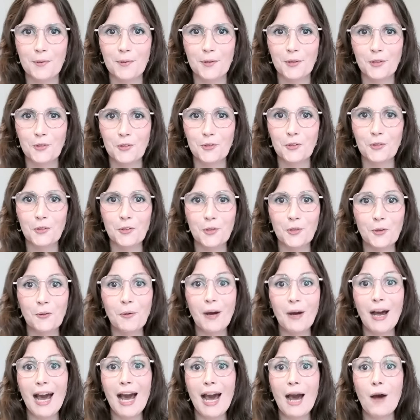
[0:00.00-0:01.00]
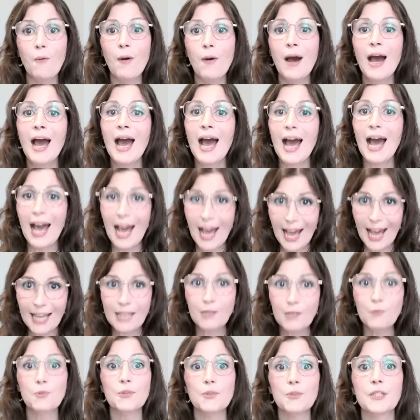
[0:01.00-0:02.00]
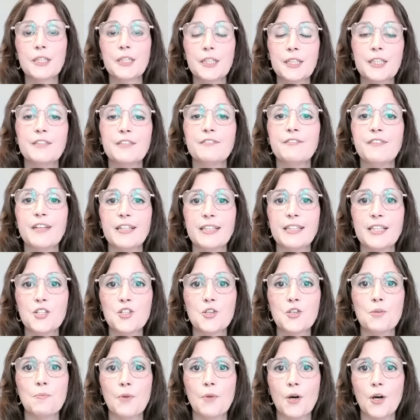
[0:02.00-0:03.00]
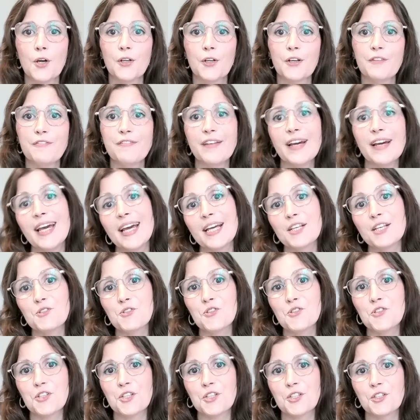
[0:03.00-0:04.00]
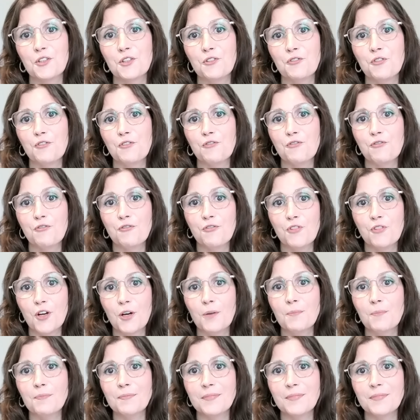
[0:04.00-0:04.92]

You know how I would learn financial model if I had to start over from